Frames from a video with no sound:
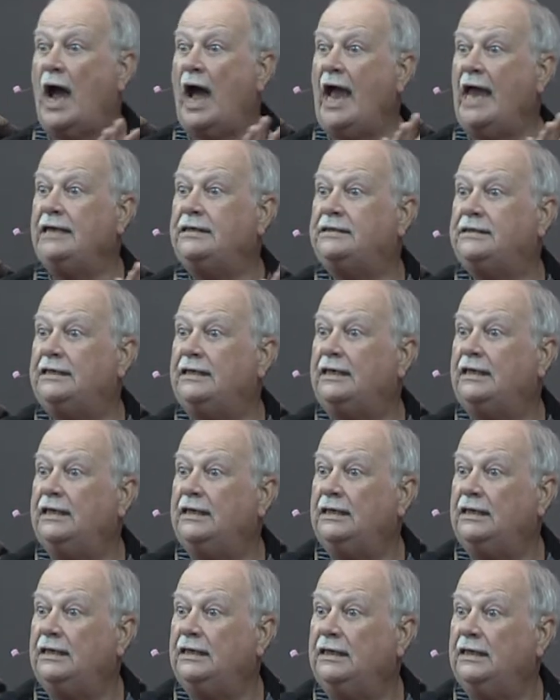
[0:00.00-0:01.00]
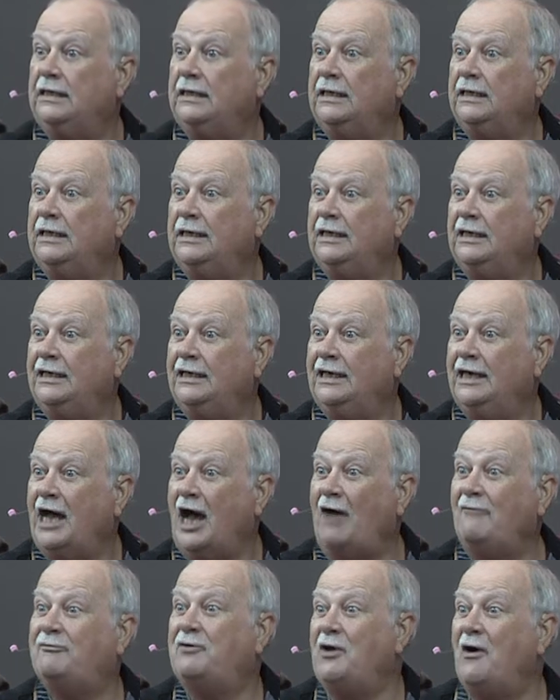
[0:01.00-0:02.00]
idea
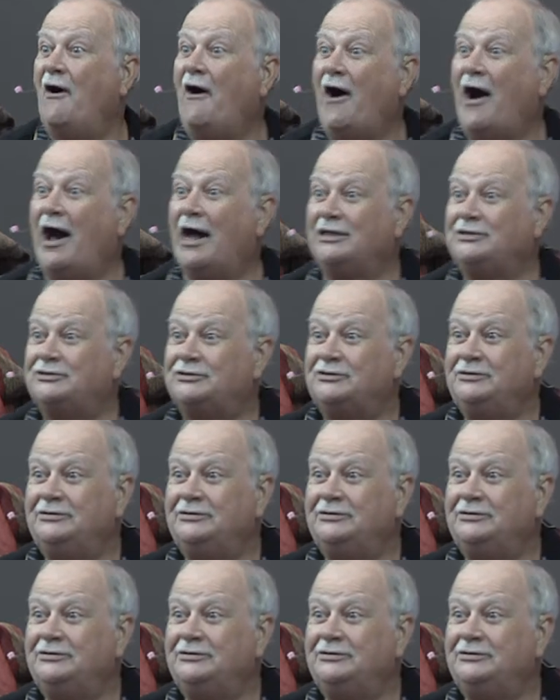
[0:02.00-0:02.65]
of God.